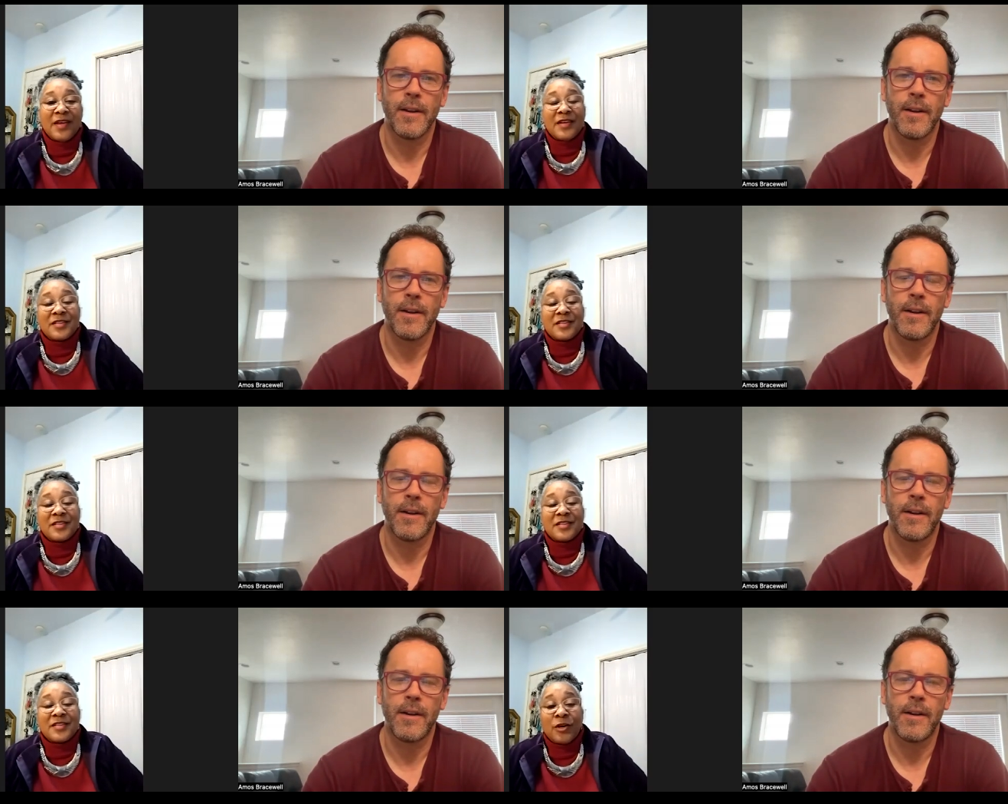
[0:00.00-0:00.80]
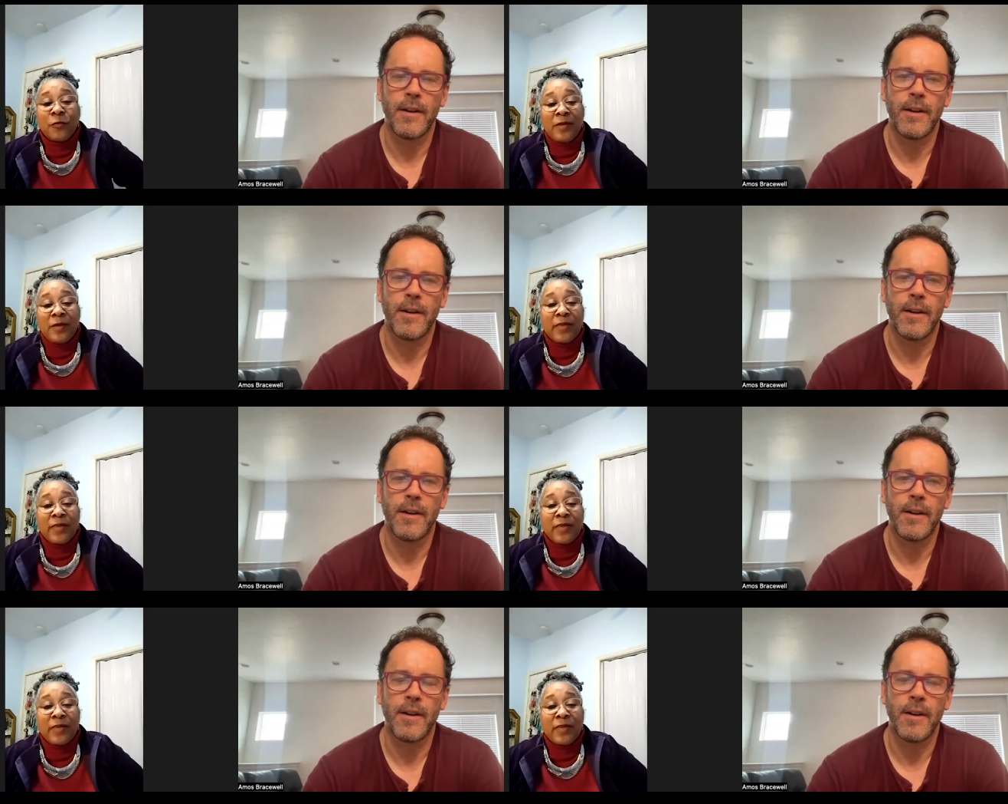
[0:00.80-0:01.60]
Speaker 1: So I went
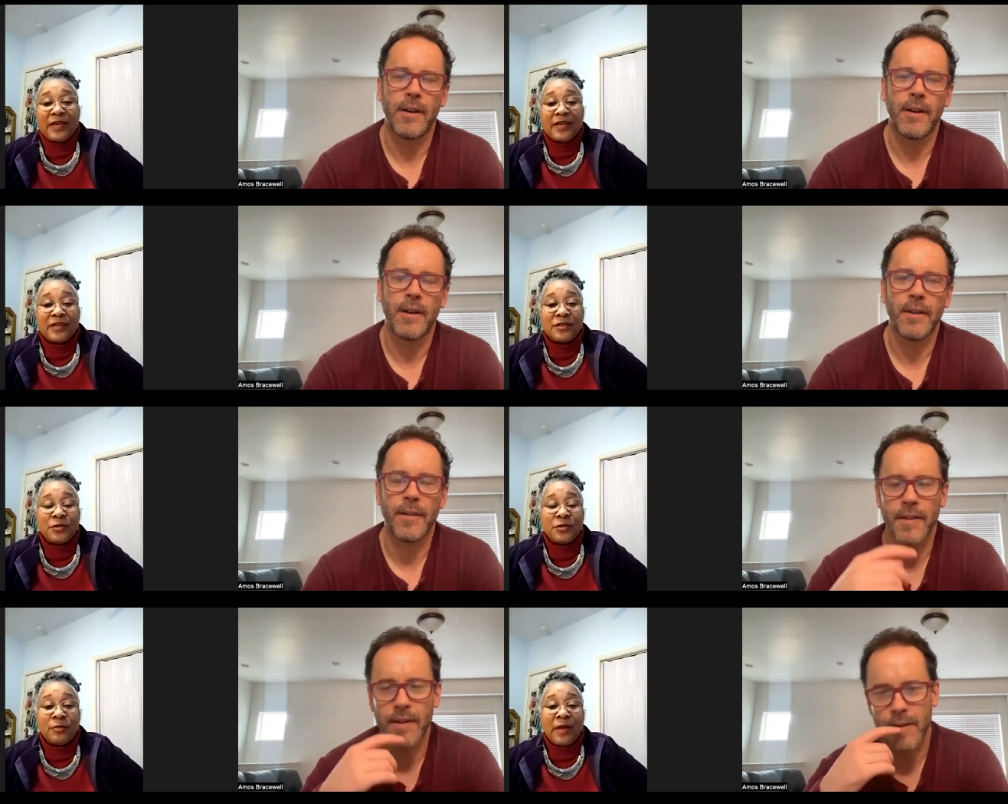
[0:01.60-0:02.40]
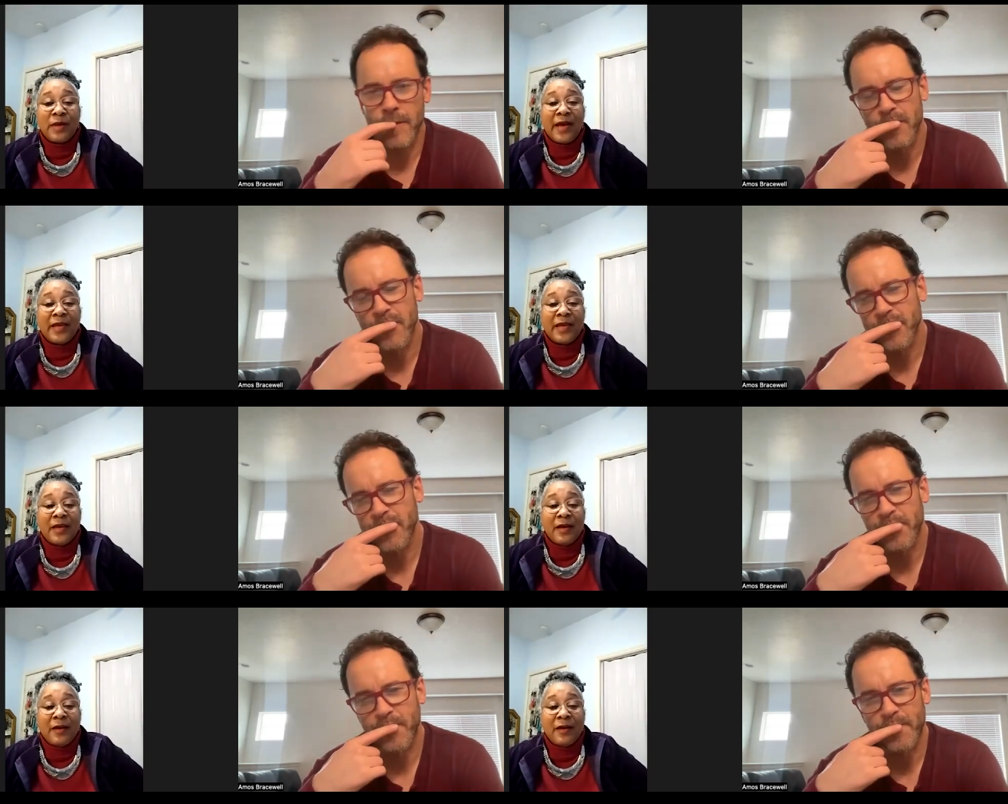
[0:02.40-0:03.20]
back to my
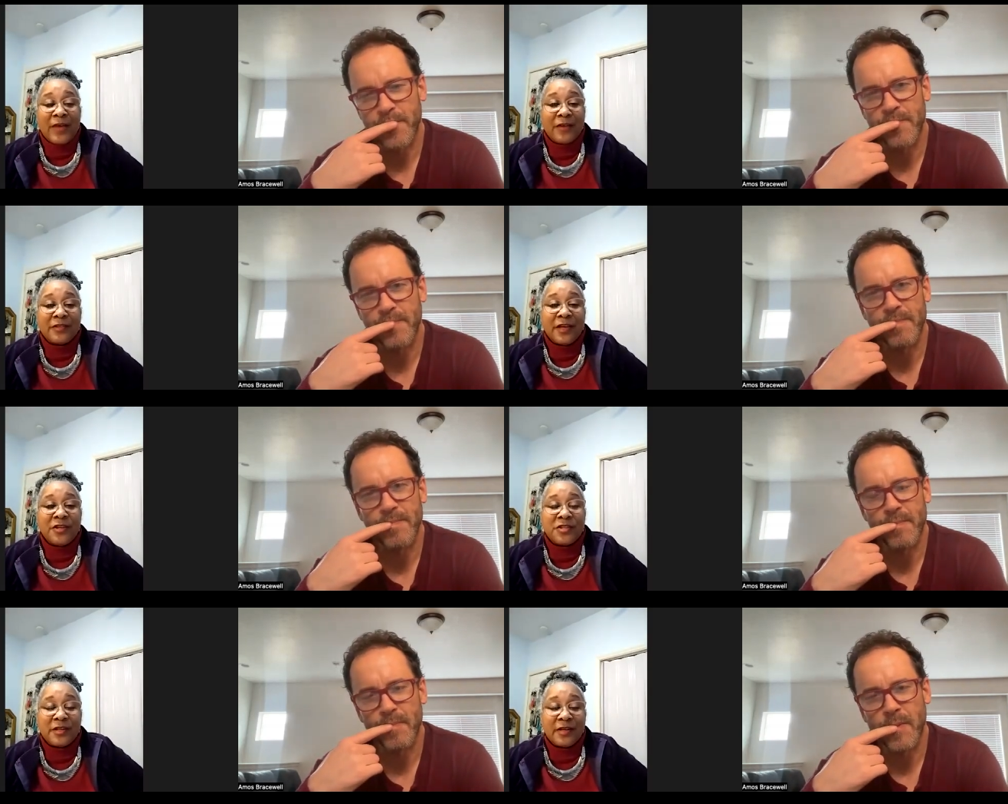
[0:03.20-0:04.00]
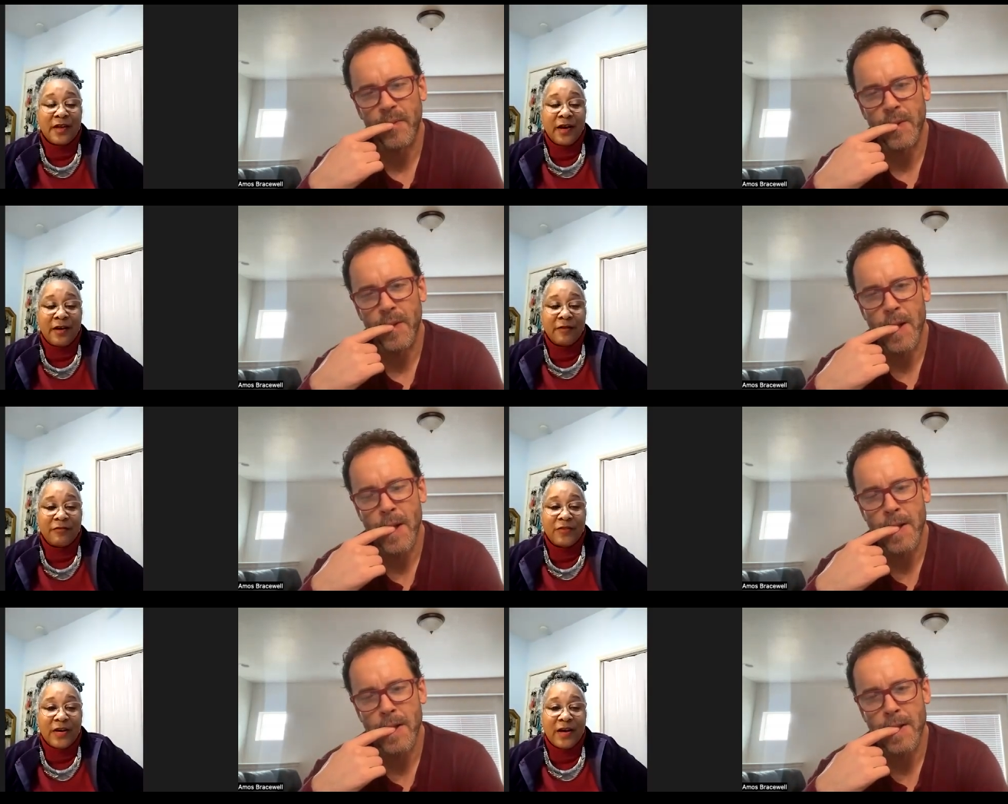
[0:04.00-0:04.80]
foundation of
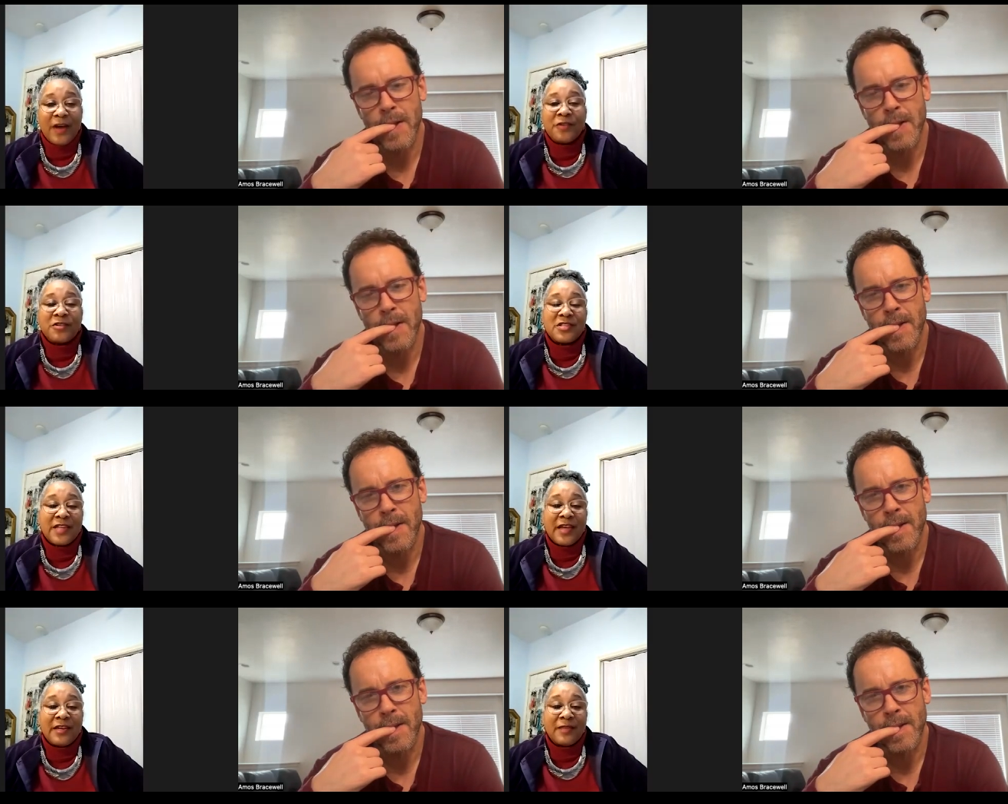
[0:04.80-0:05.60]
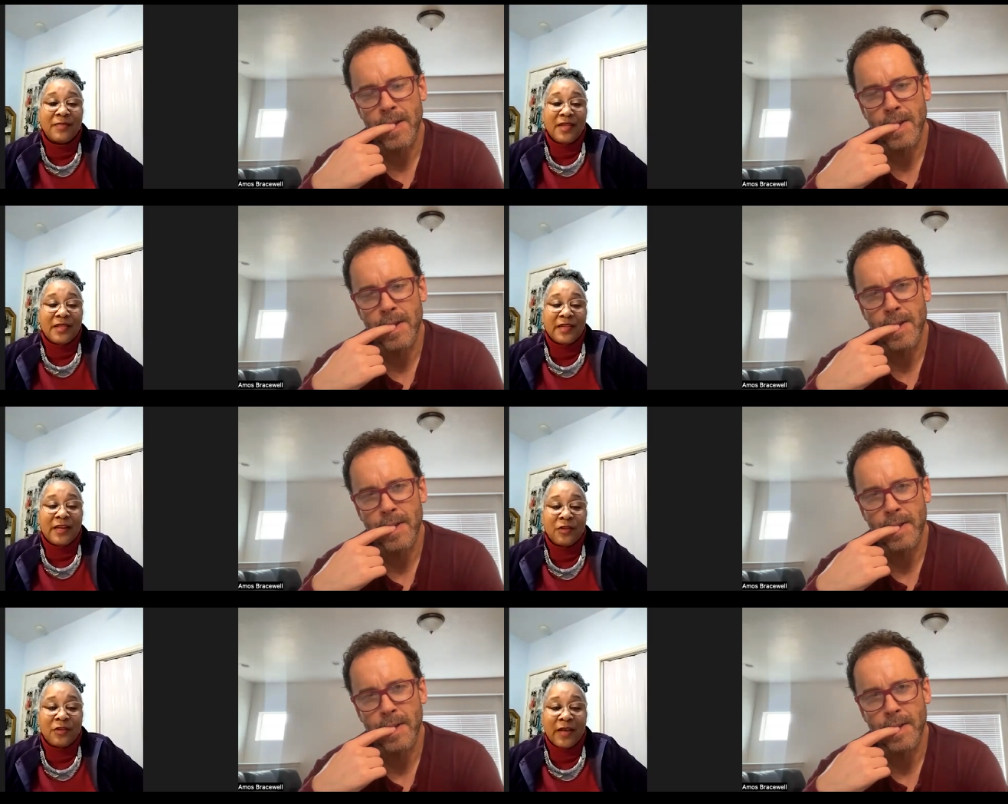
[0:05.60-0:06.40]
uh, understanding that if you
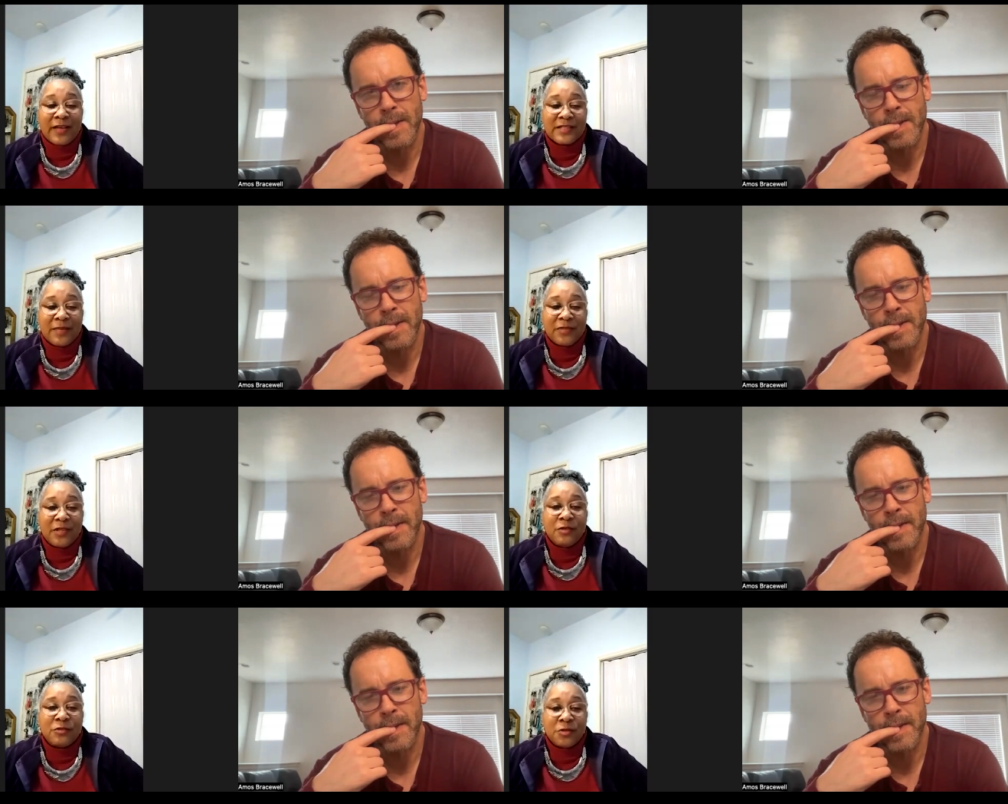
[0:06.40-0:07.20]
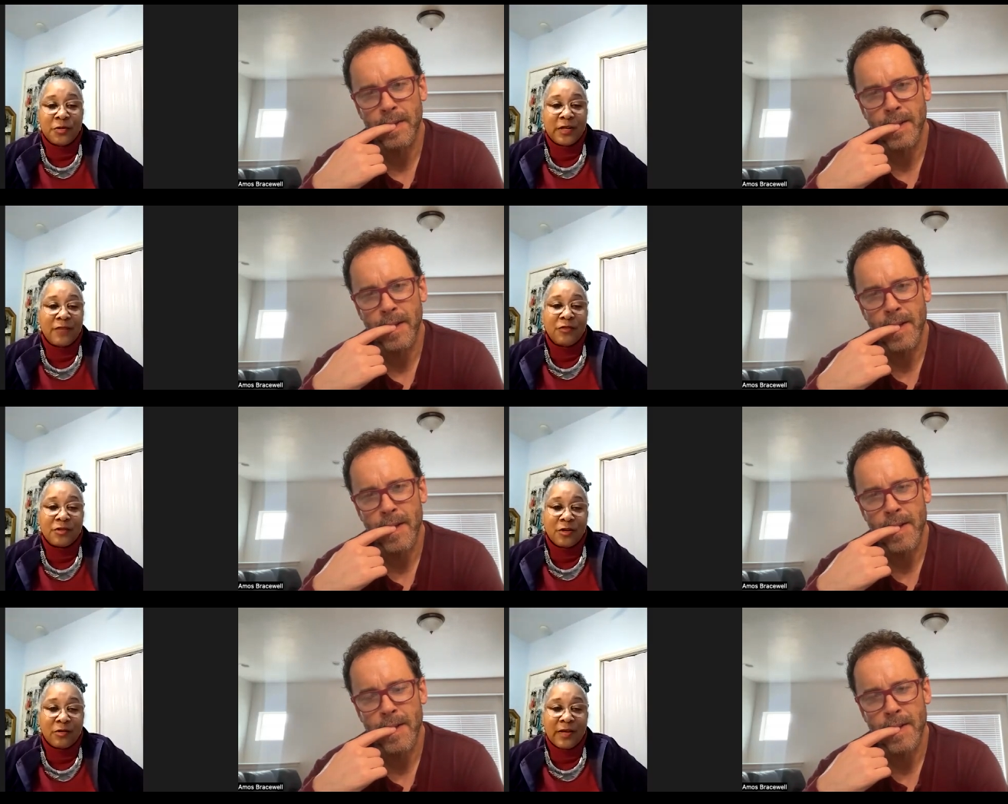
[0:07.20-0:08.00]
like something, you do it. If you
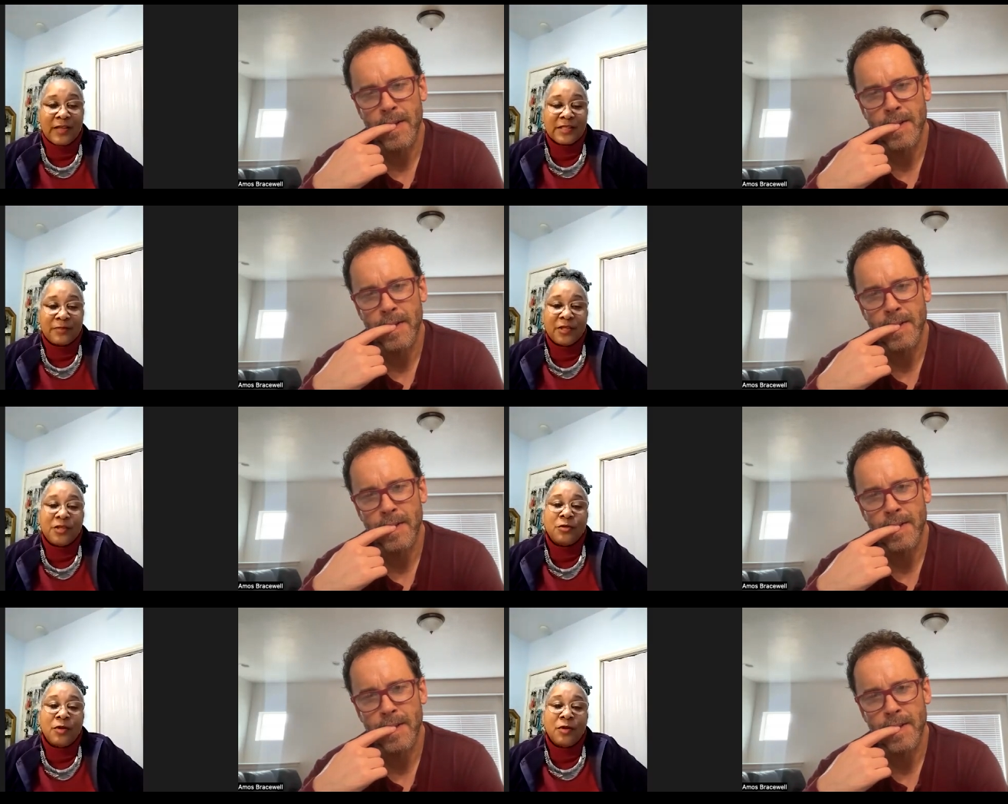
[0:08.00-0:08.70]
don't like something, you